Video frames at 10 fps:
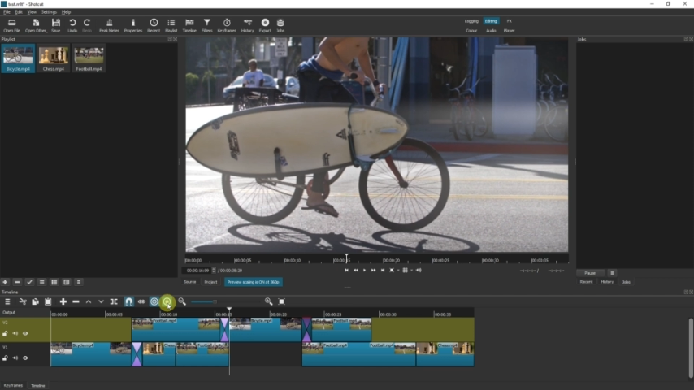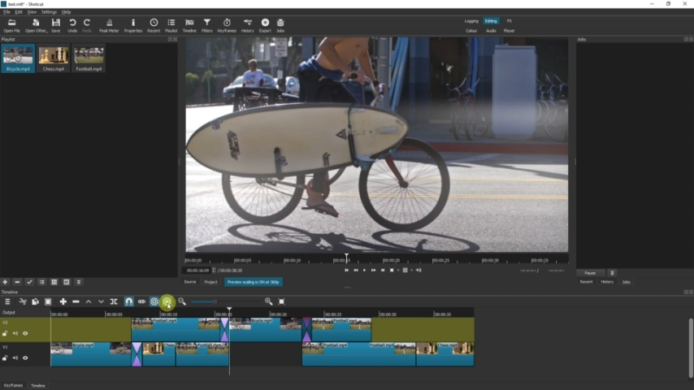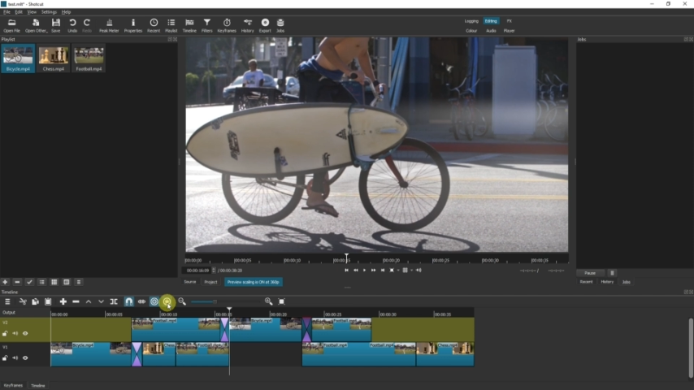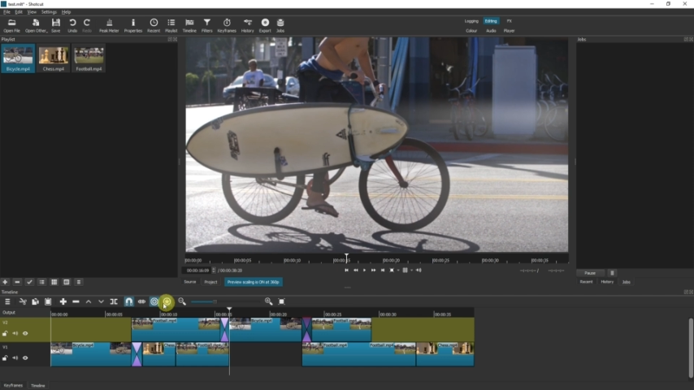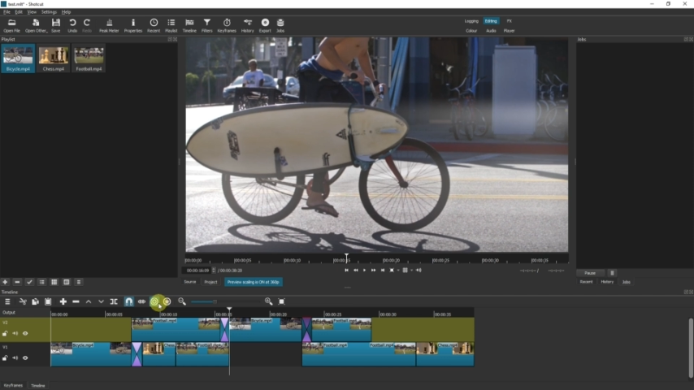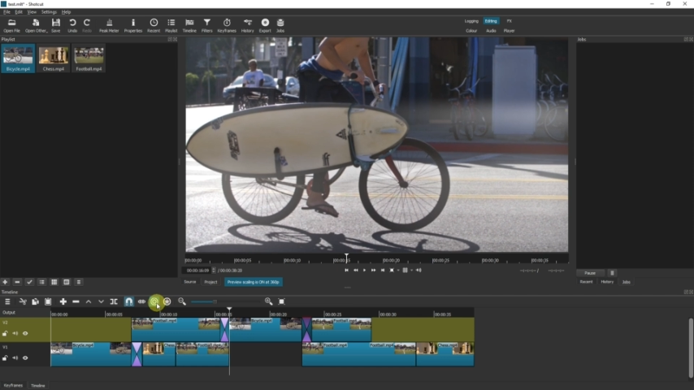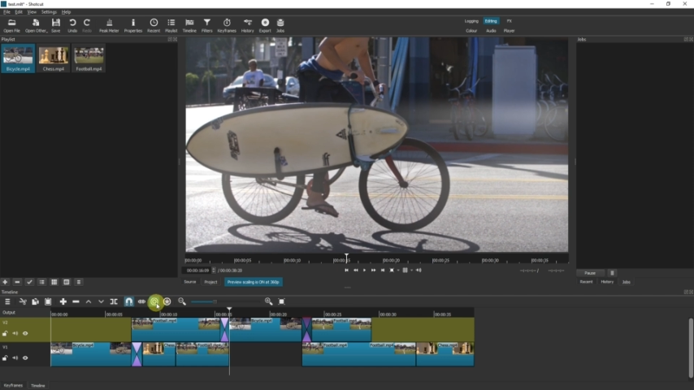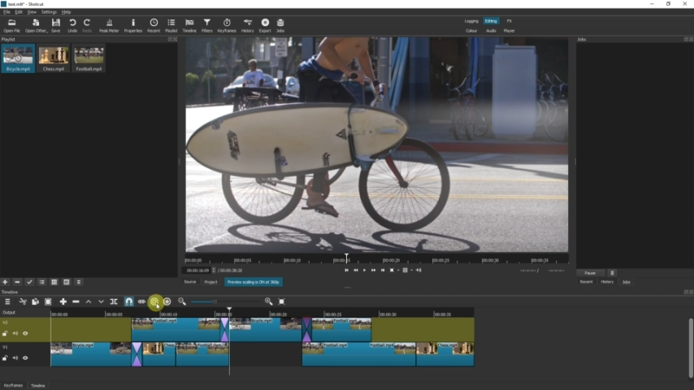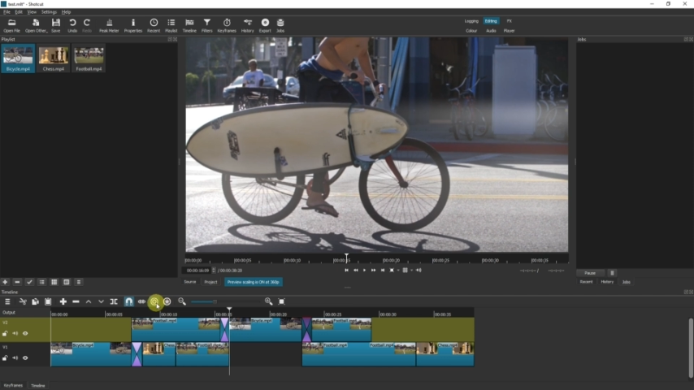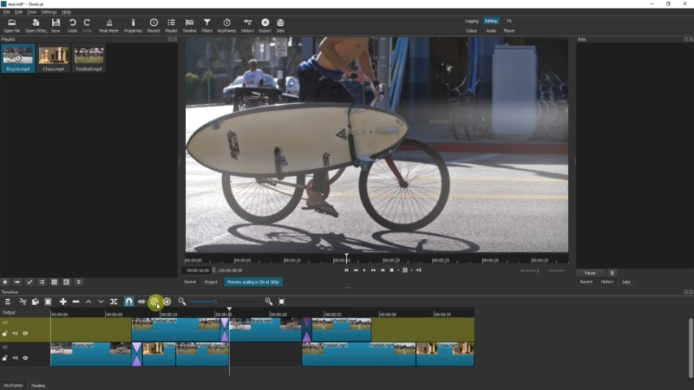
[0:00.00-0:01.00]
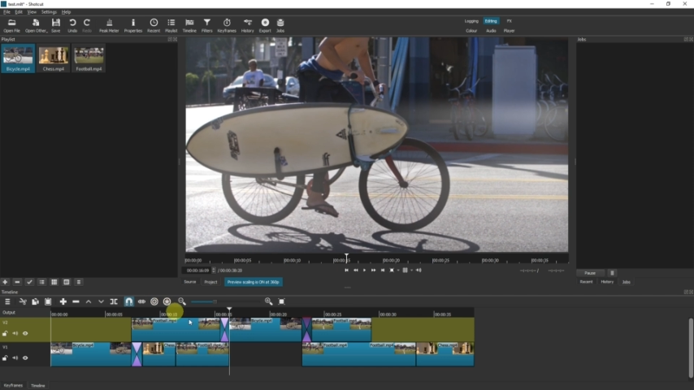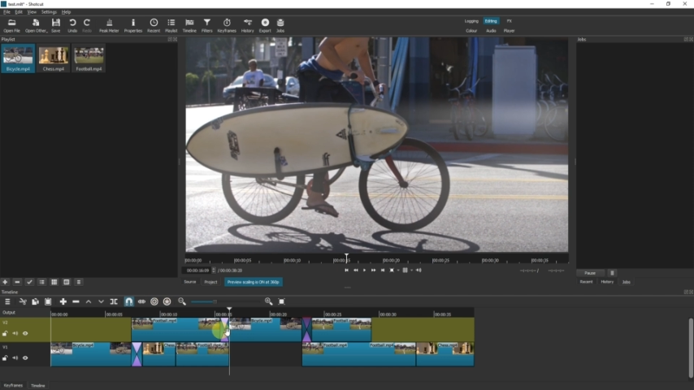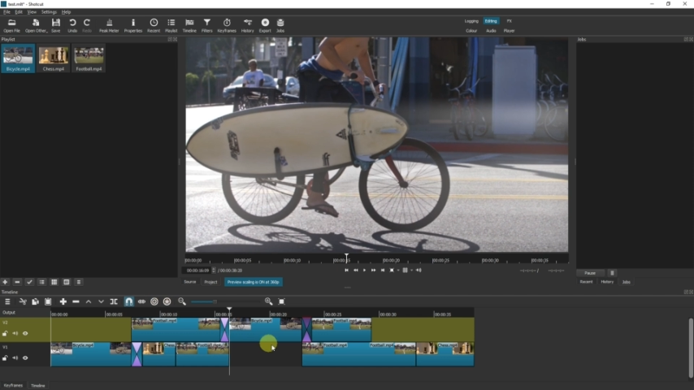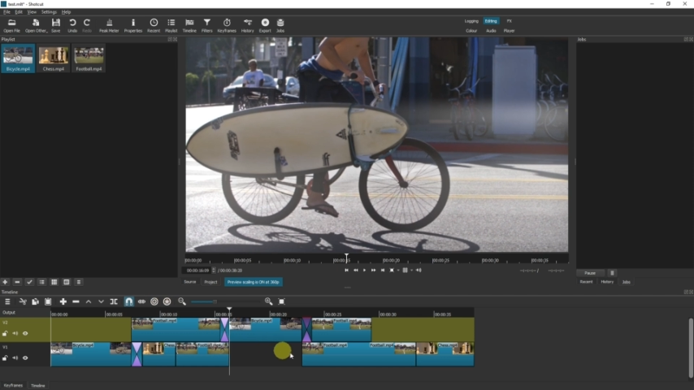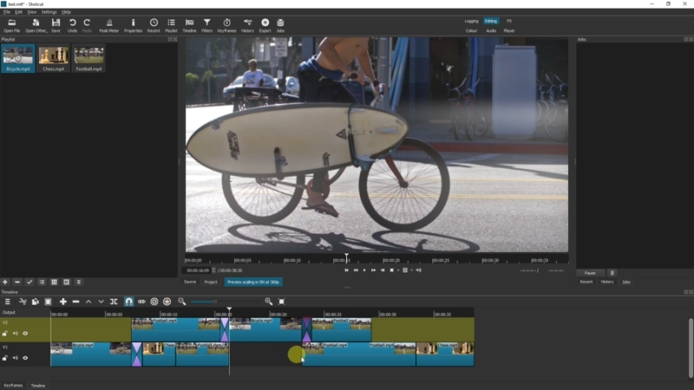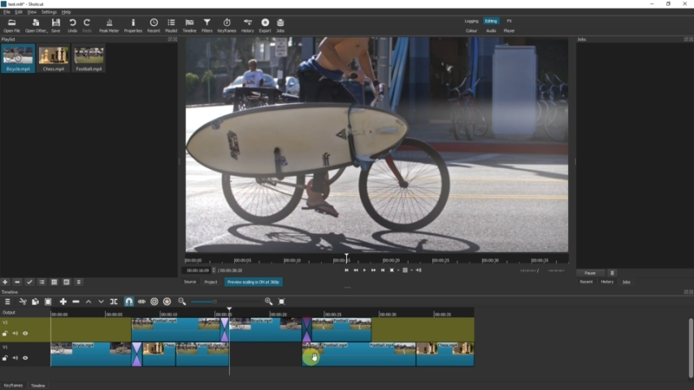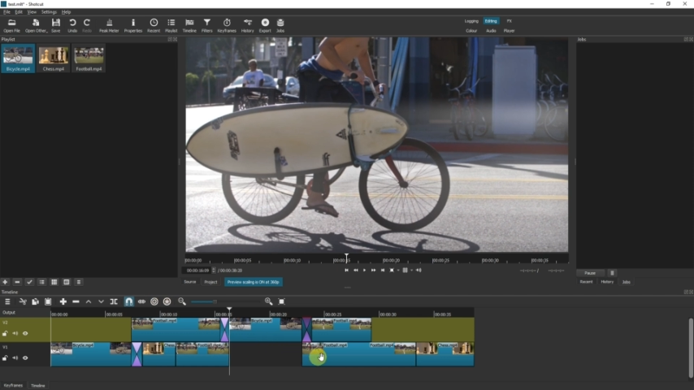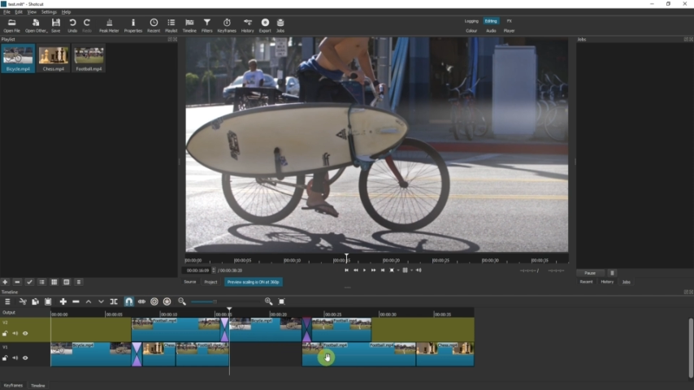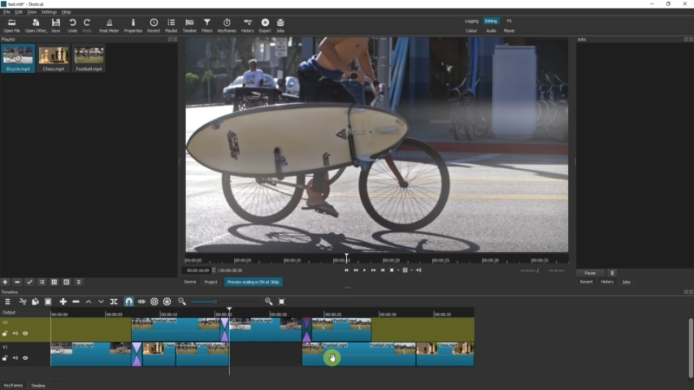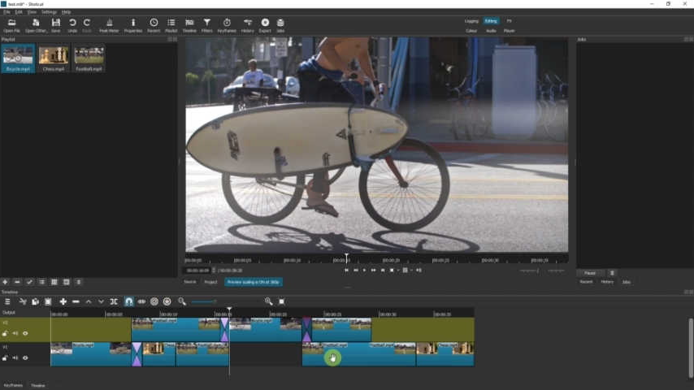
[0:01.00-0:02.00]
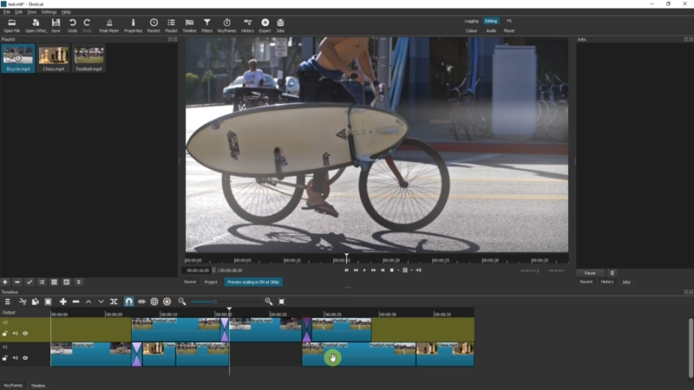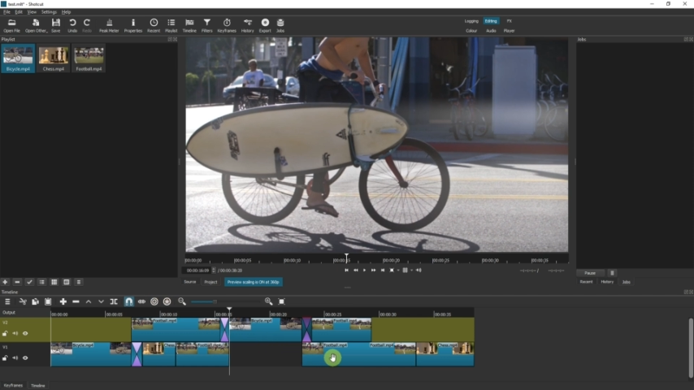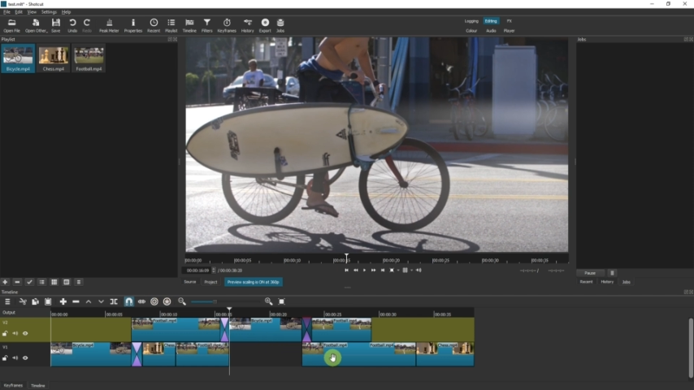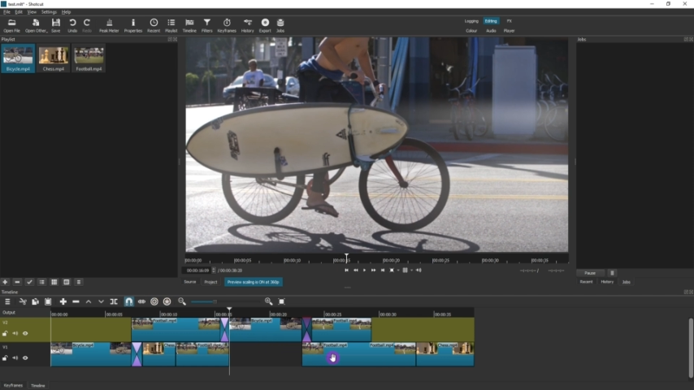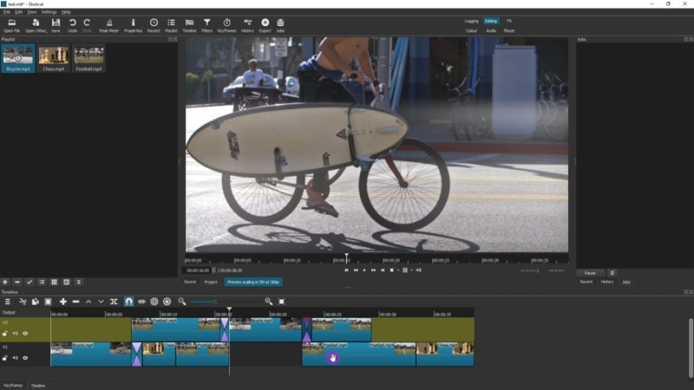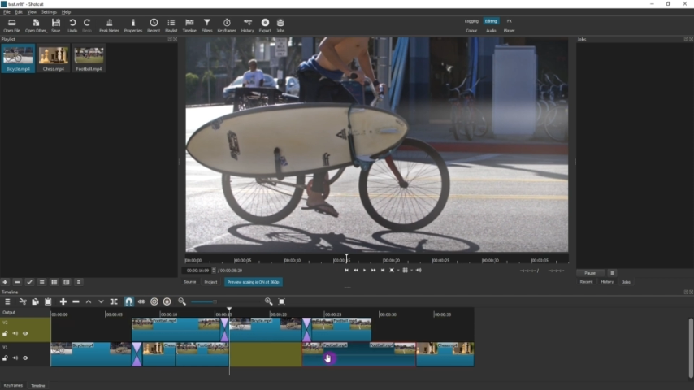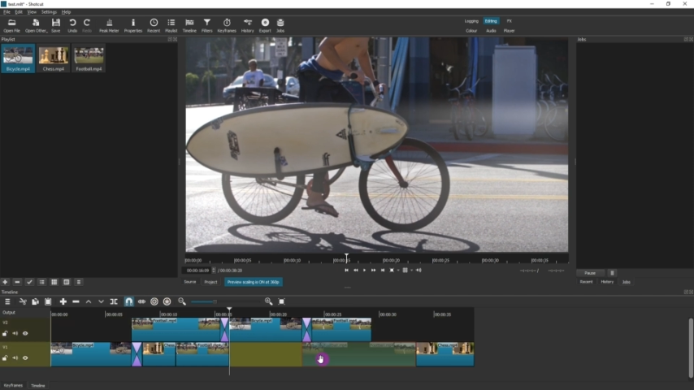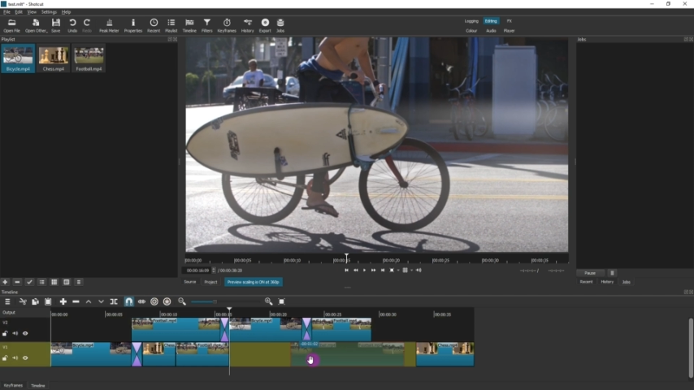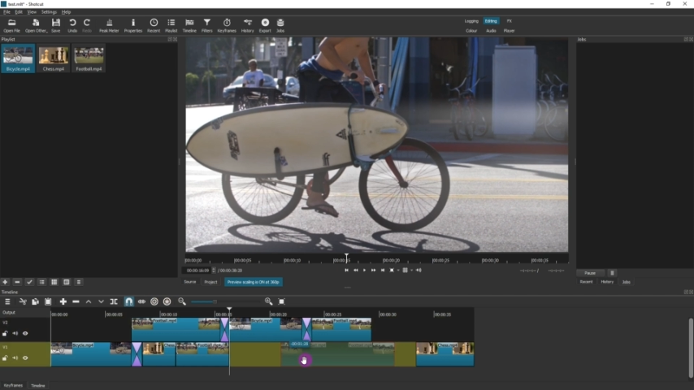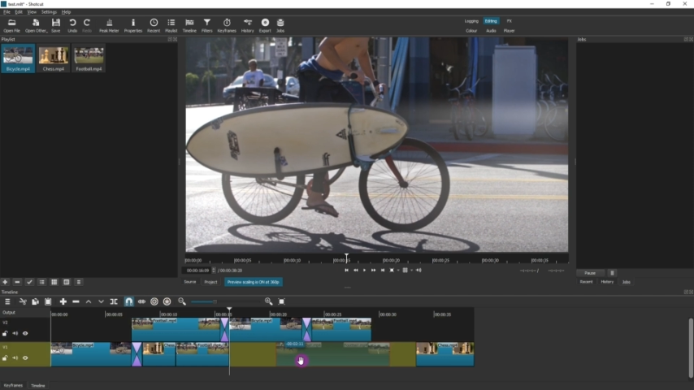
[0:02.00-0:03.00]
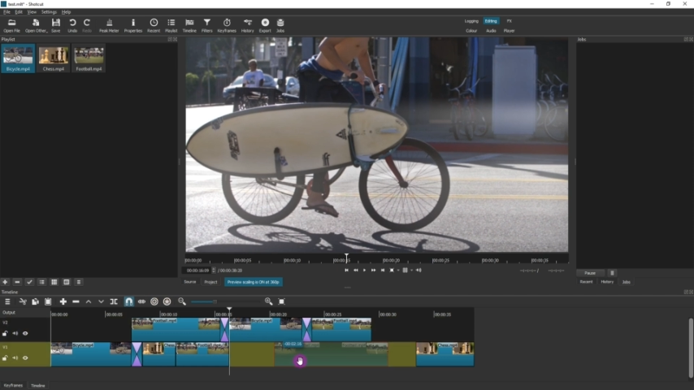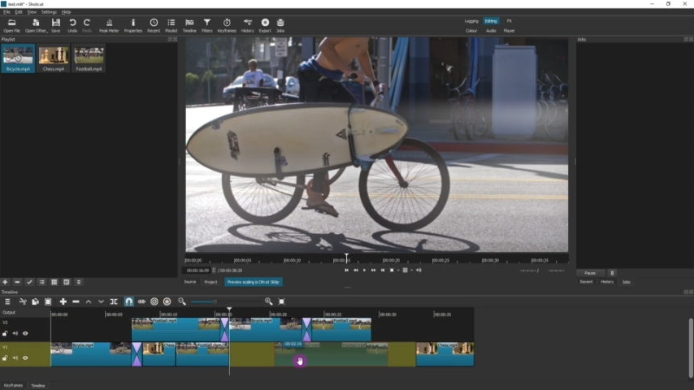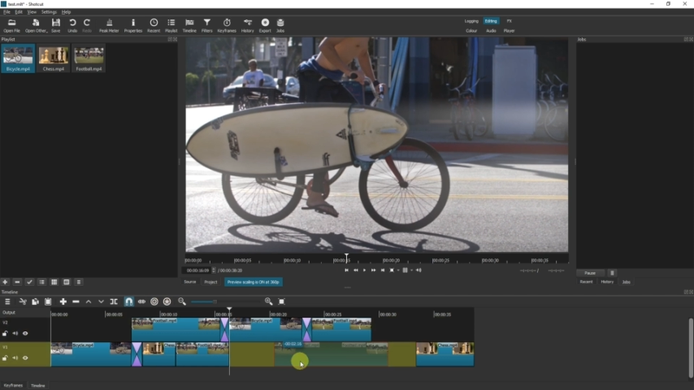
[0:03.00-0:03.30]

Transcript: No face is visible, so there are no lips to read.